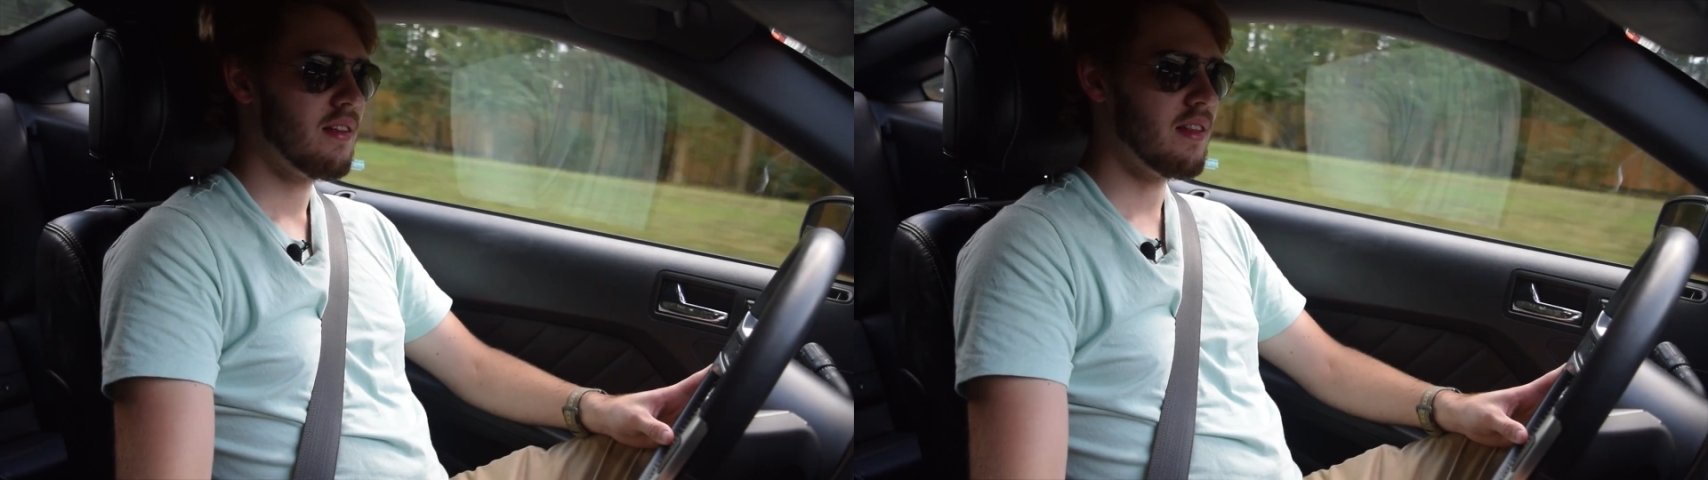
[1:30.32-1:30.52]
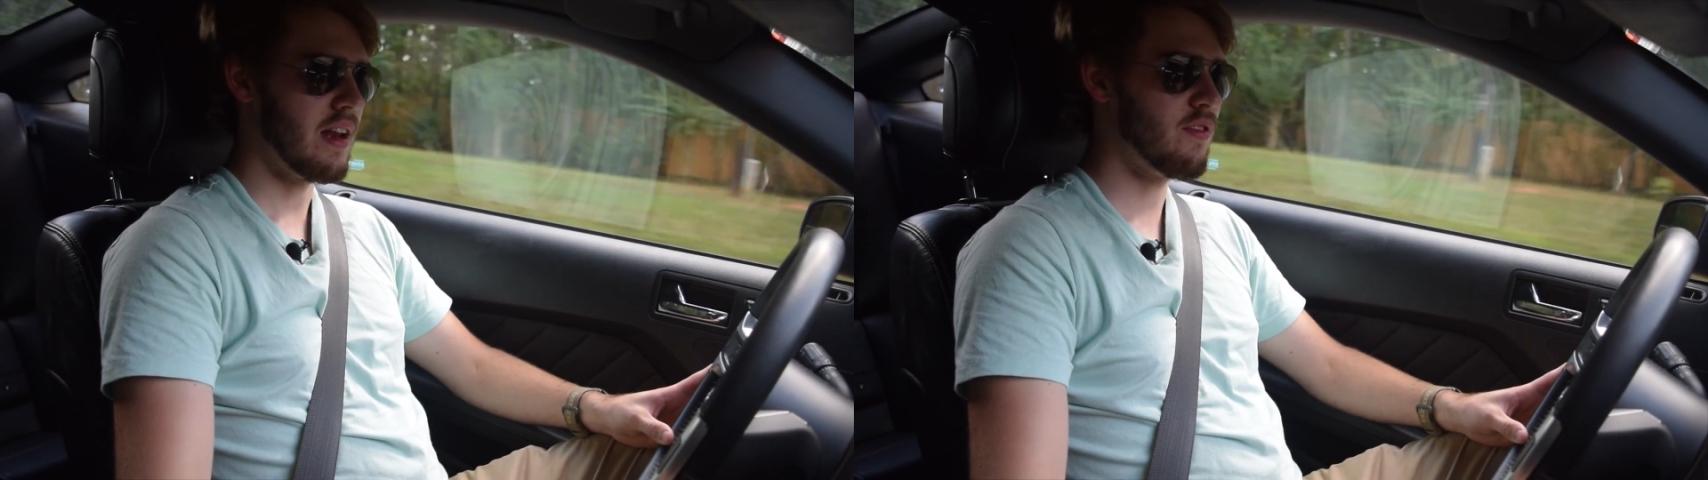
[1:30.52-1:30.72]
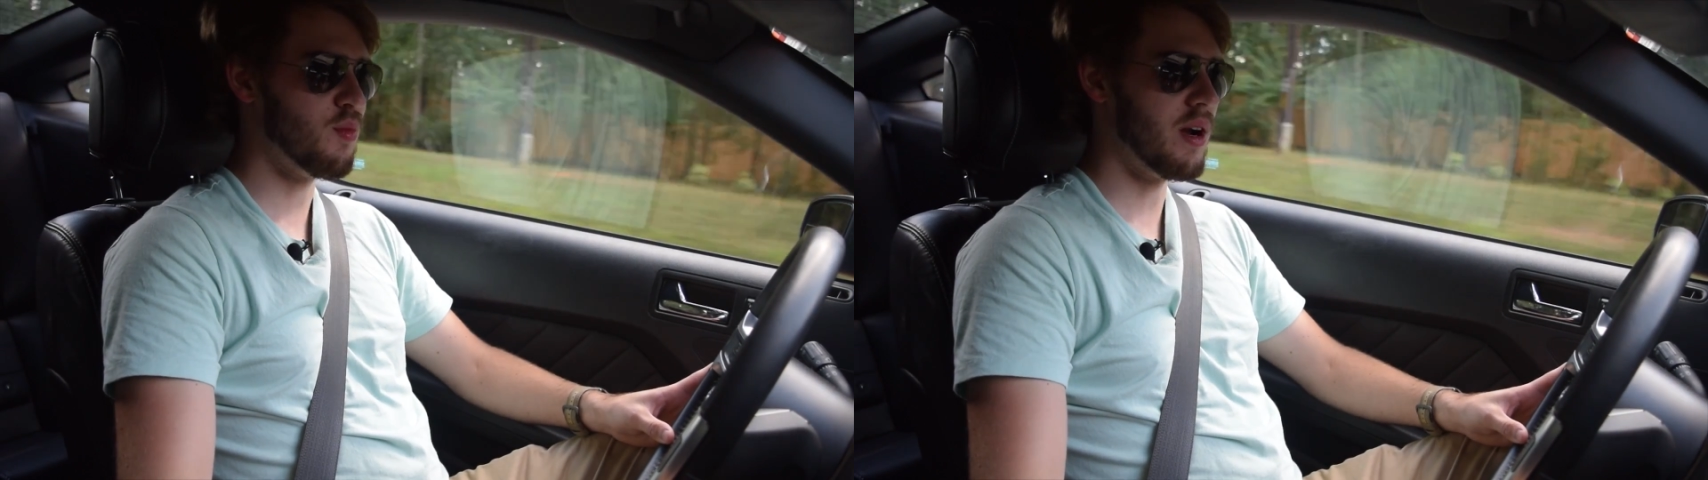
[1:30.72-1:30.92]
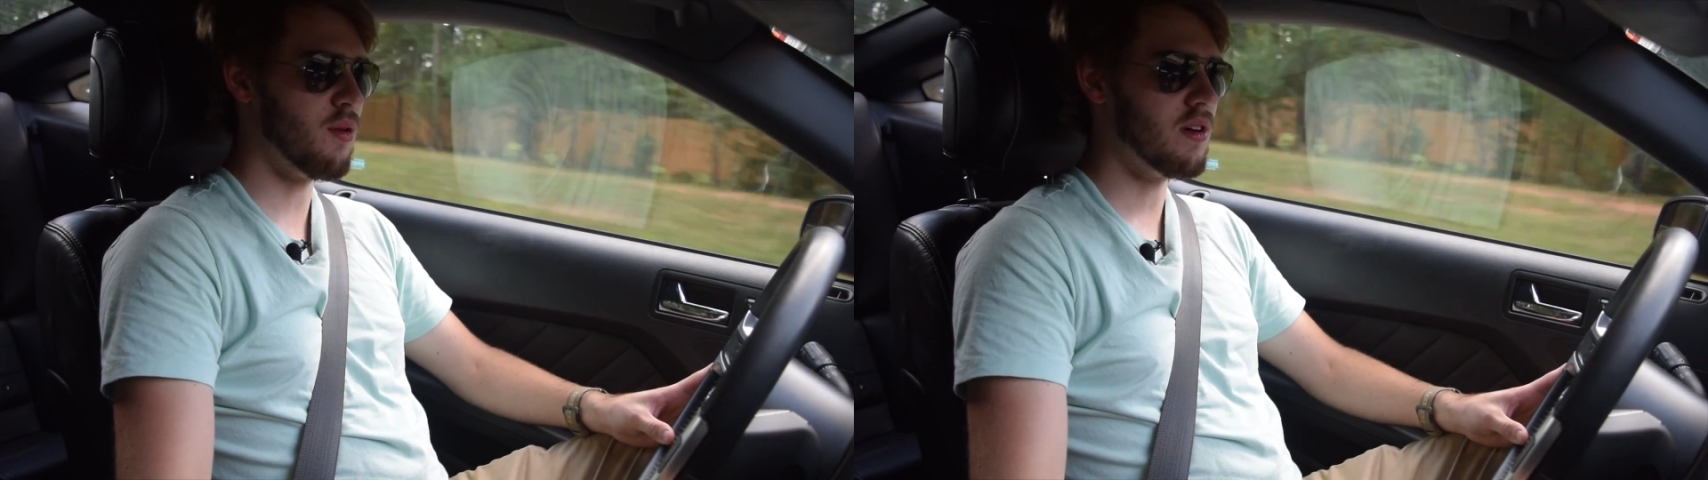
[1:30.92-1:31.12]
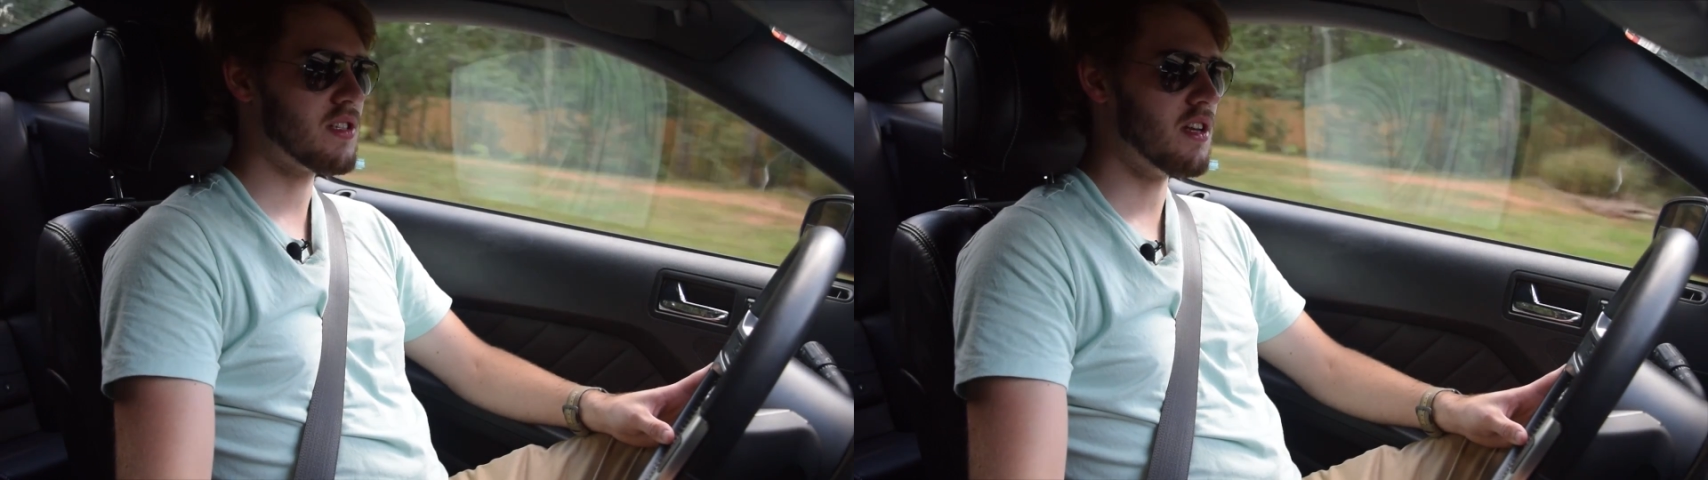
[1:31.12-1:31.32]
that everybody
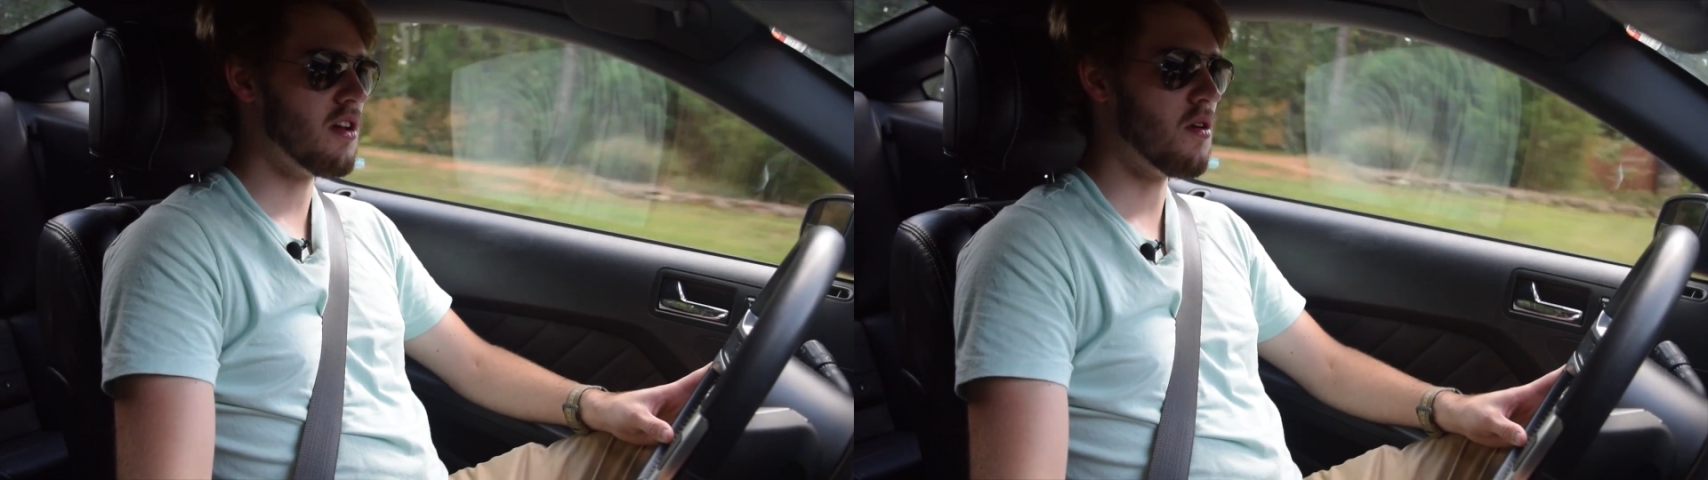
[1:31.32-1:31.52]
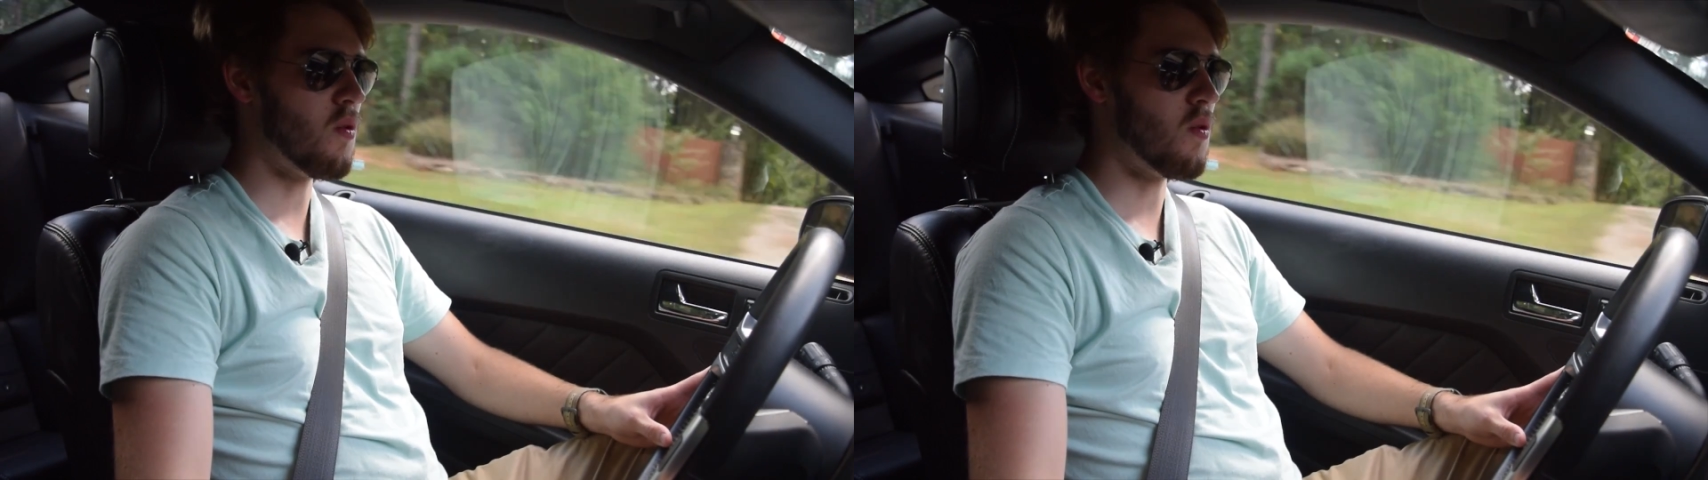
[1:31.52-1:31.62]
wants to know.